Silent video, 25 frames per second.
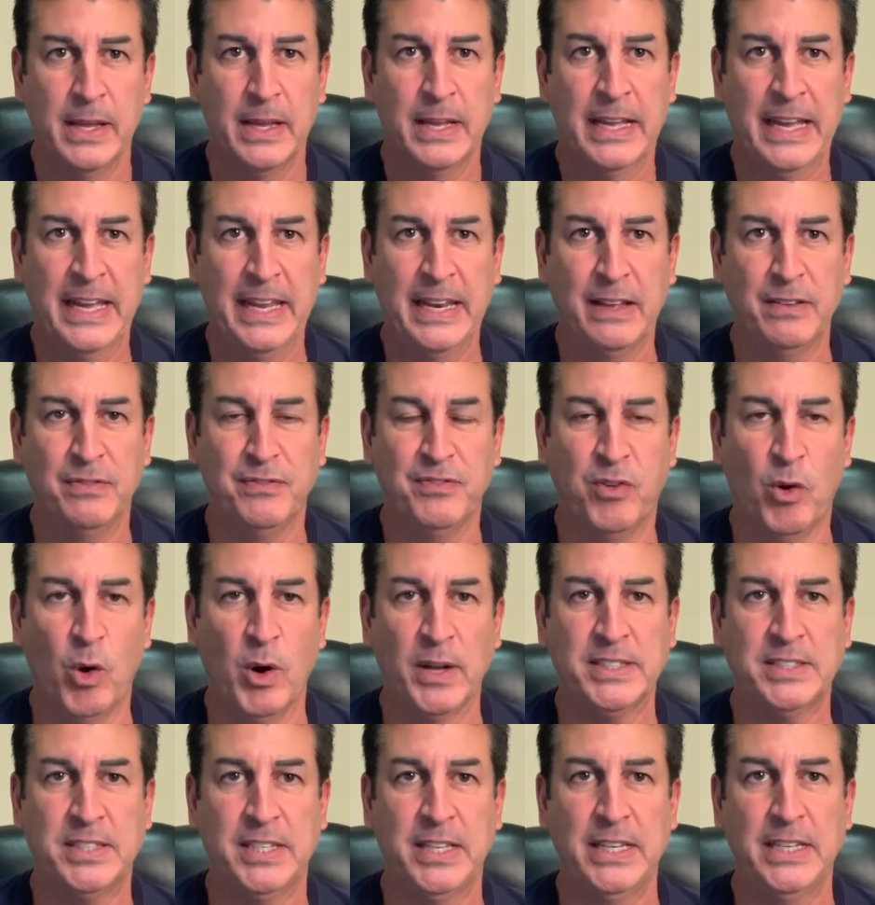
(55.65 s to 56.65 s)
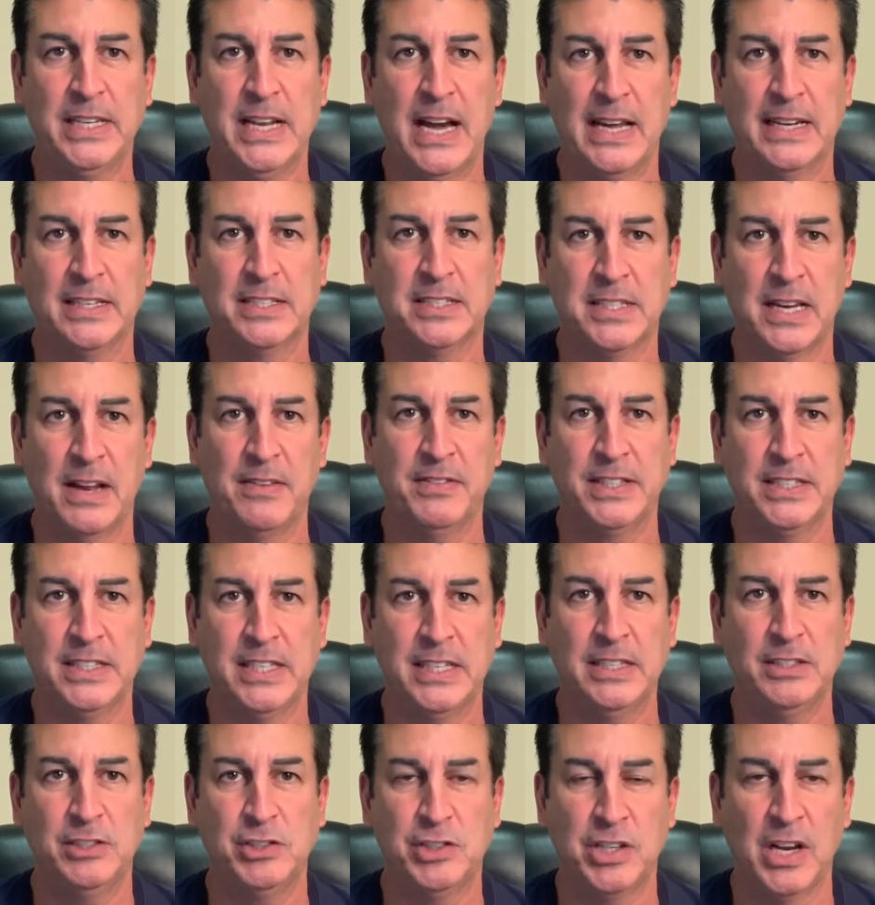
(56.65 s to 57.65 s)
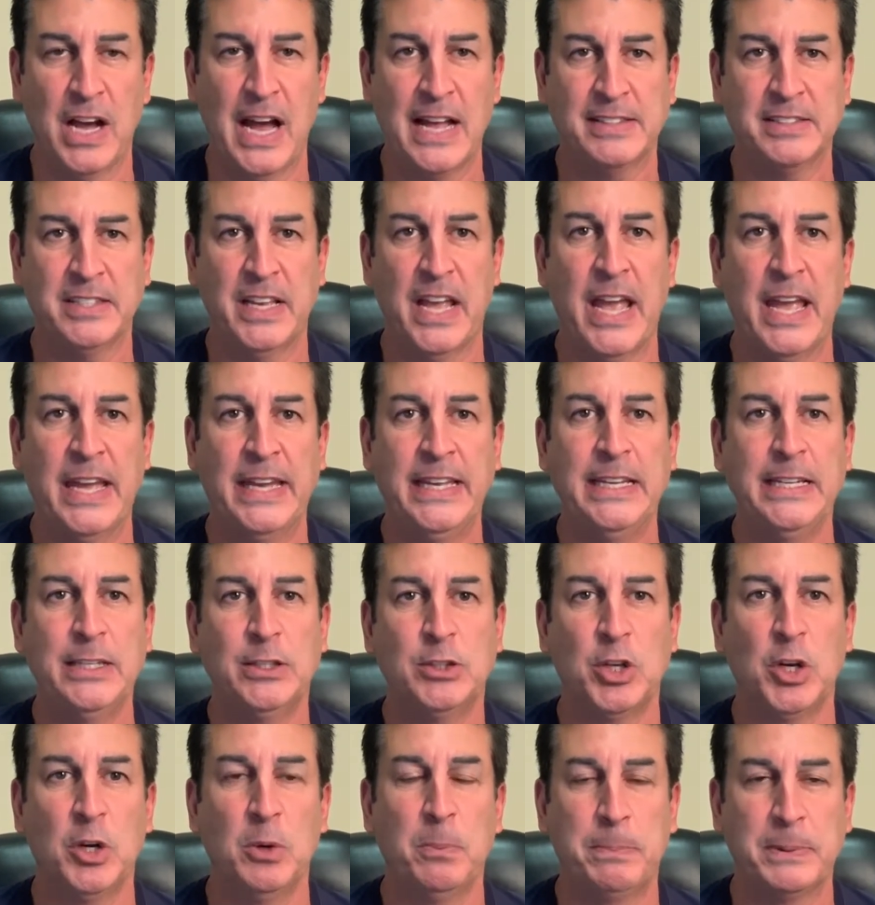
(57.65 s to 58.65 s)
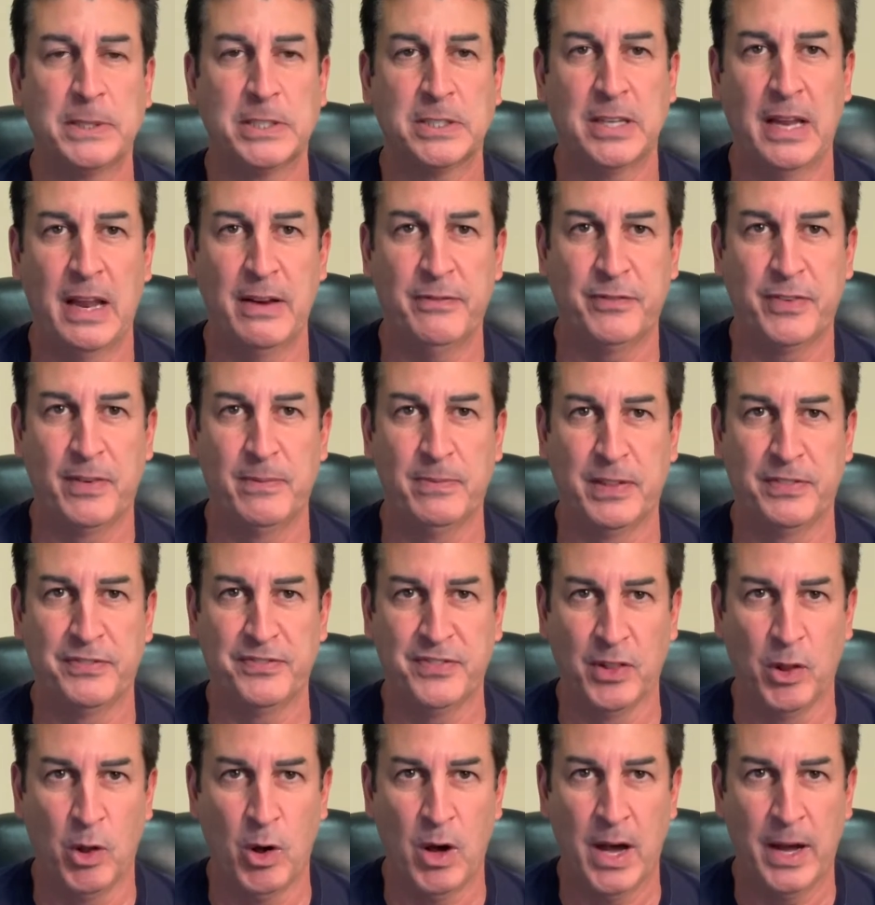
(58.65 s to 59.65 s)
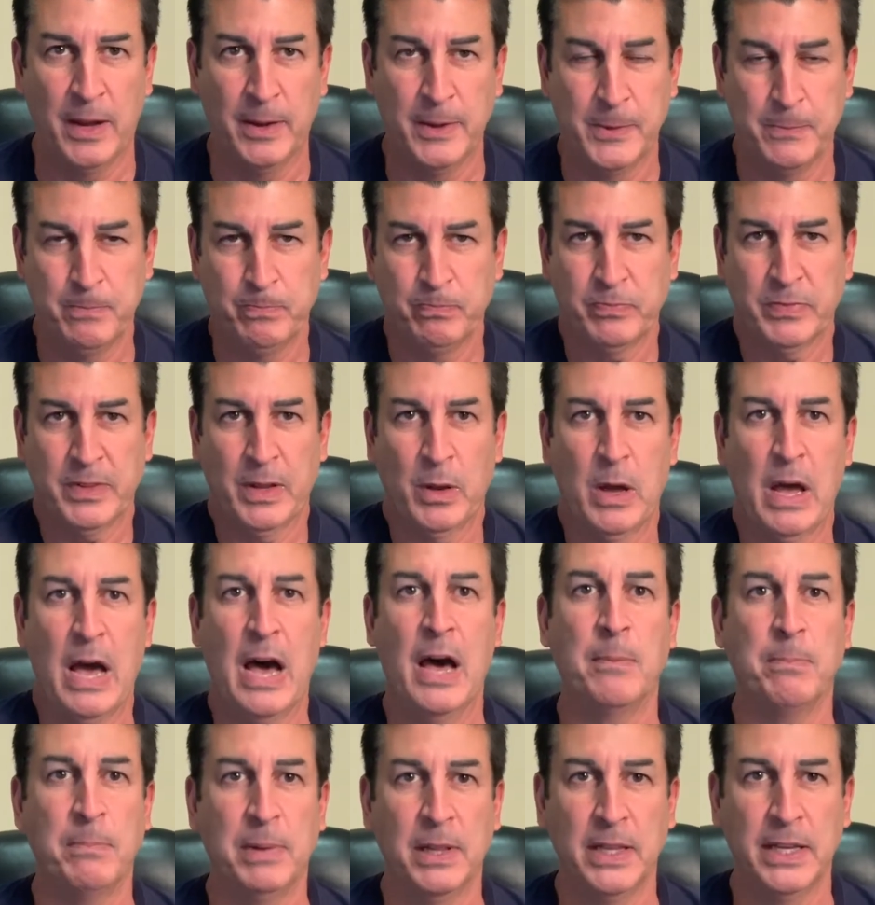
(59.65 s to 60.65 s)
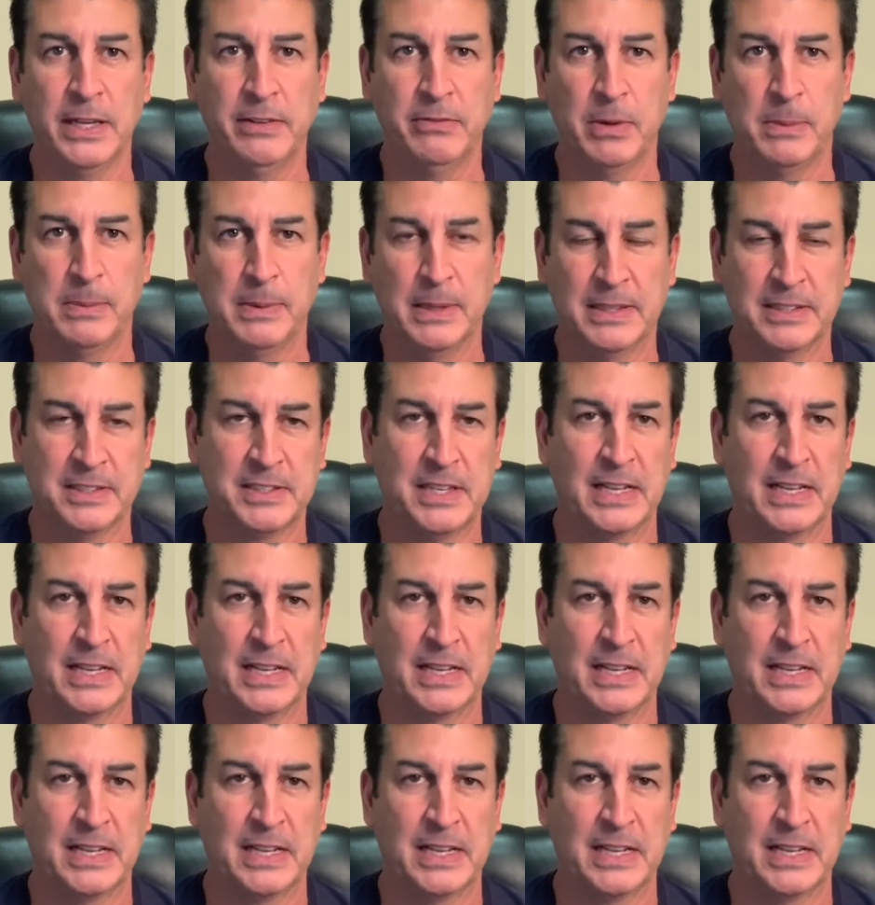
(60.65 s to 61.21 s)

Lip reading: hitting 14 out of 17 shots, 82% from the floor. Unbelievable.